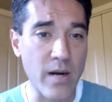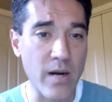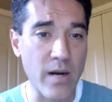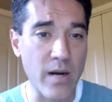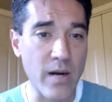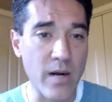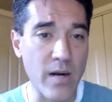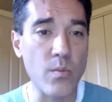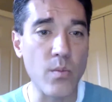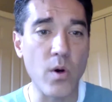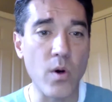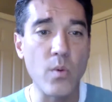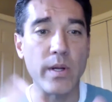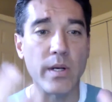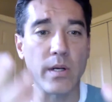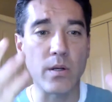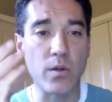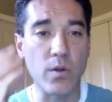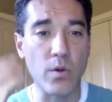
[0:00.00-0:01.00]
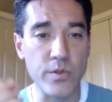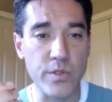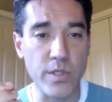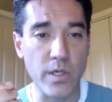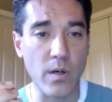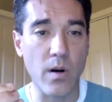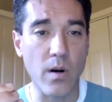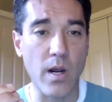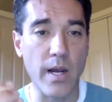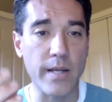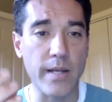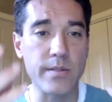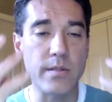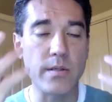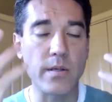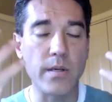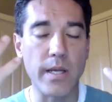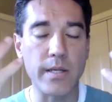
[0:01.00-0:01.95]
of taking a moment, closing our eyes,